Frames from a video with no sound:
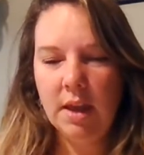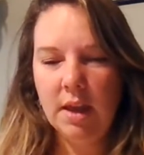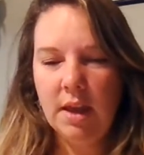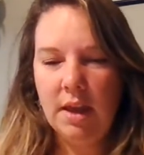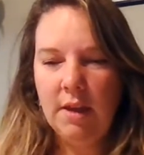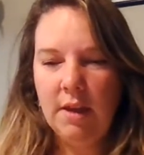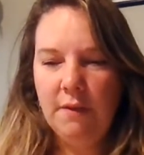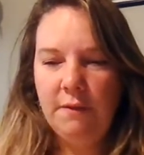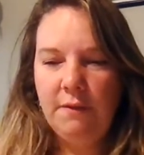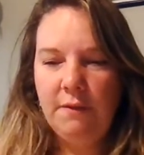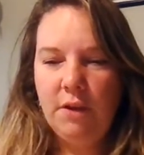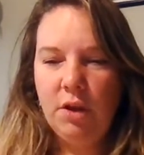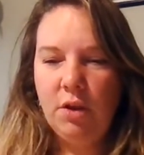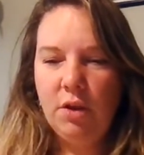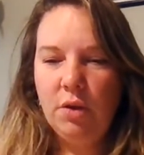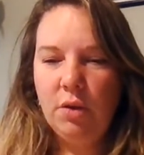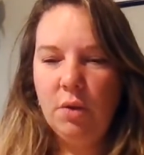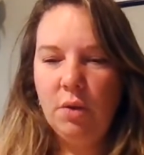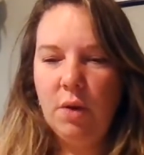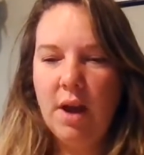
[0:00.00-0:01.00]
If
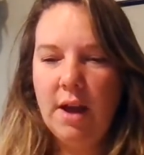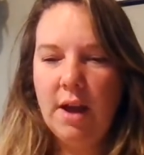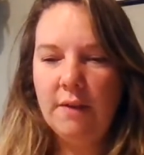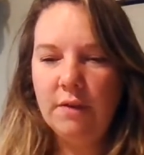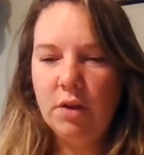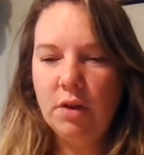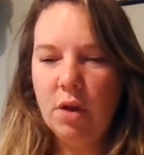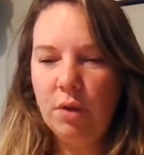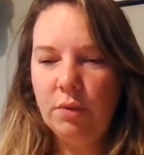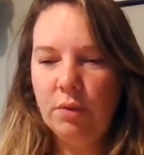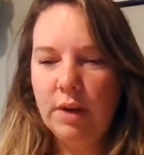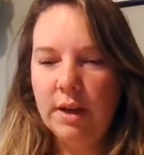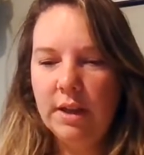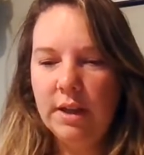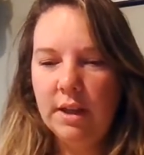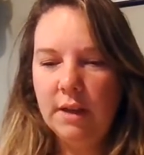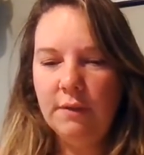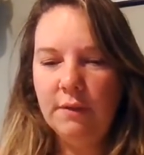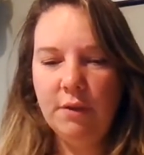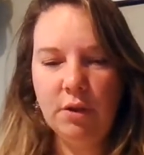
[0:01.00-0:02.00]
you haven't
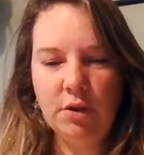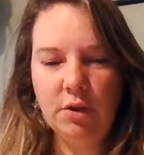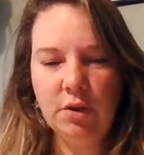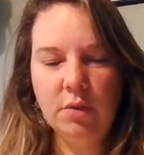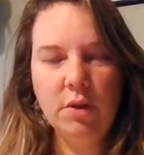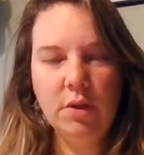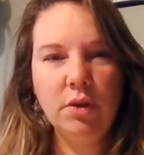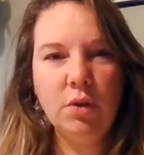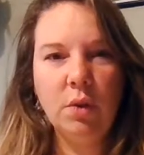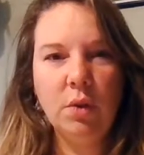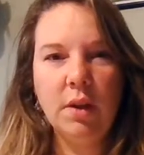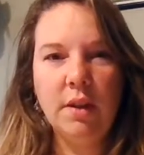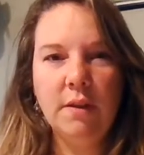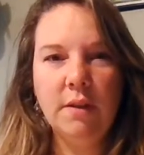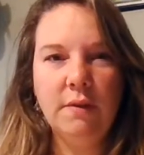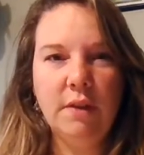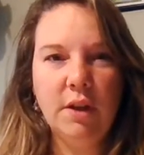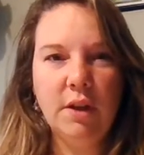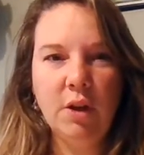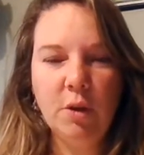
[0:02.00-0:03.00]
already, if you do enjoy
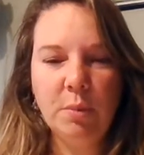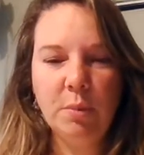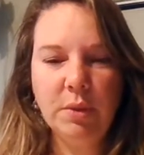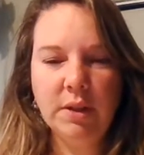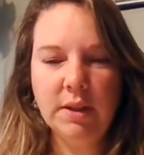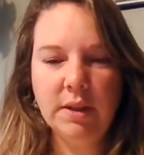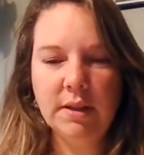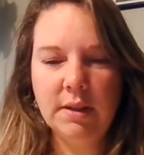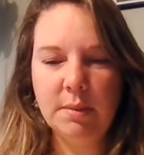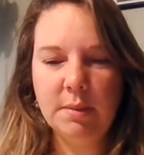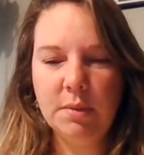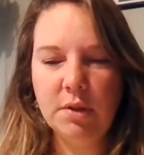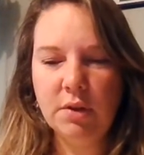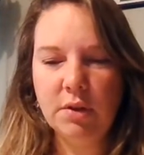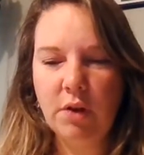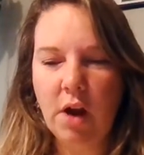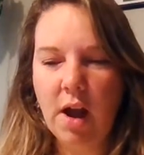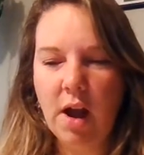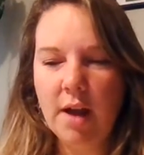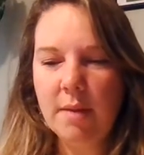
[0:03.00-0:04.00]
the video, please
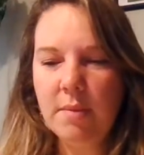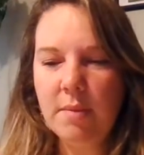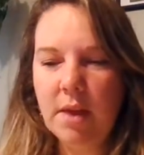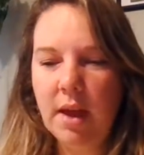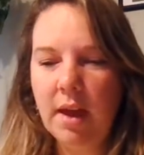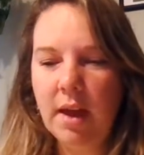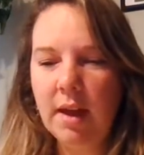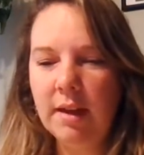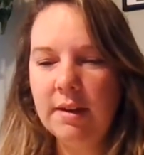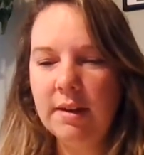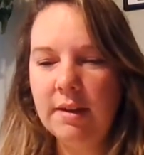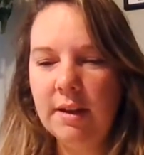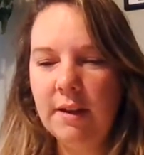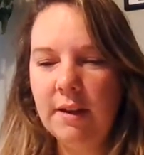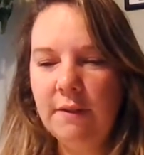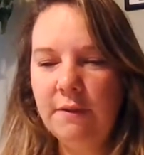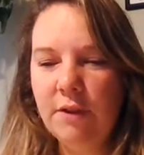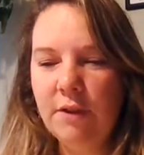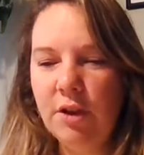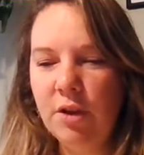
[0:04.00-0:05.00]
subscribe. And
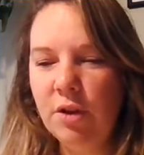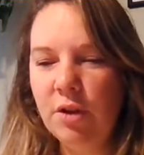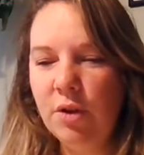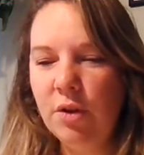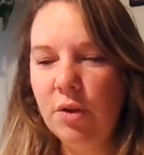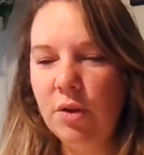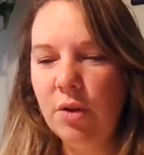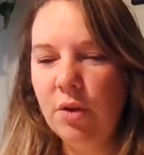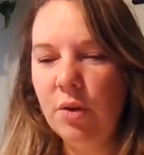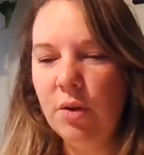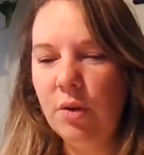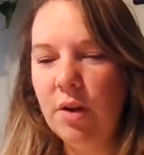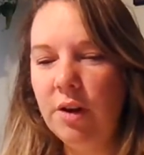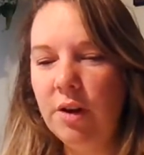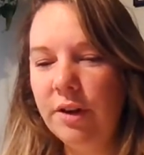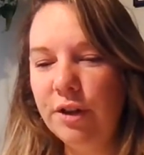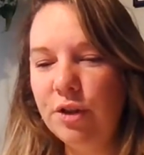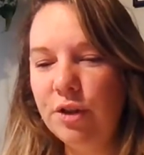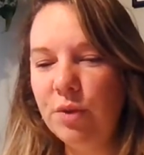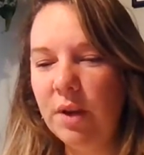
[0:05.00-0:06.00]
if you
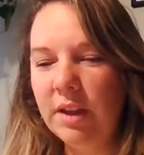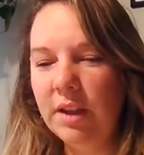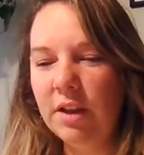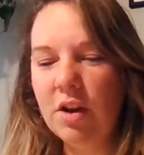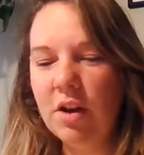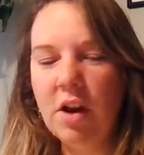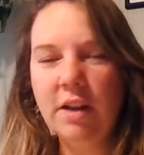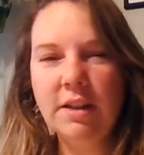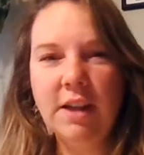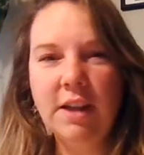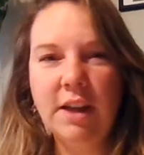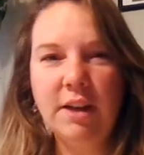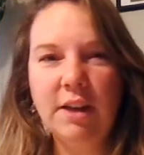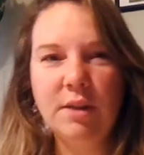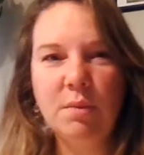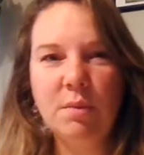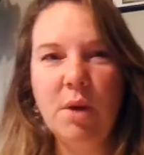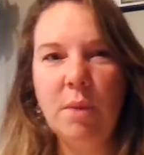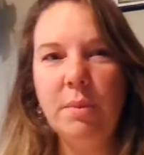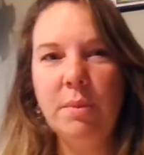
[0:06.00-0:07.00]
are enjoying the content
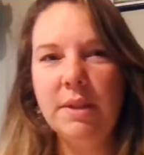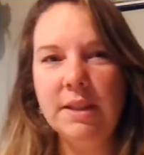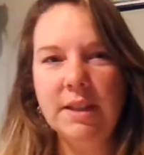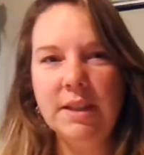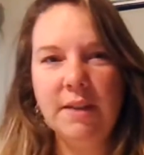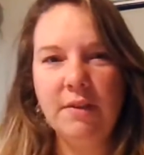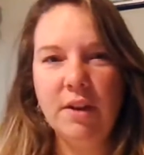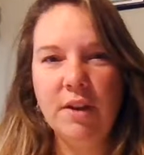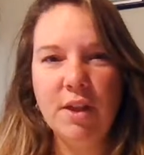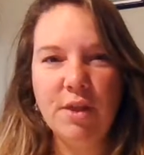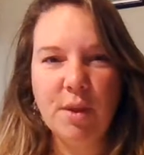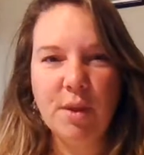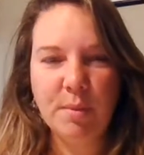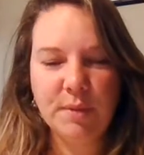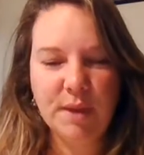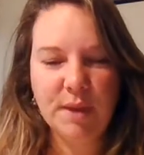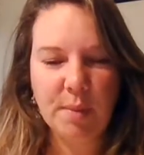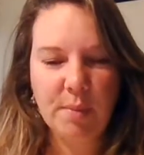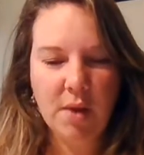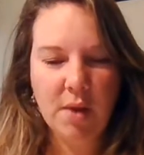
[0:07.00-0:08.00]
as well, please give it a
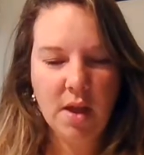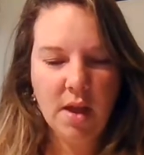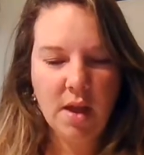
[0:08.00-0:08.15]
thumbs up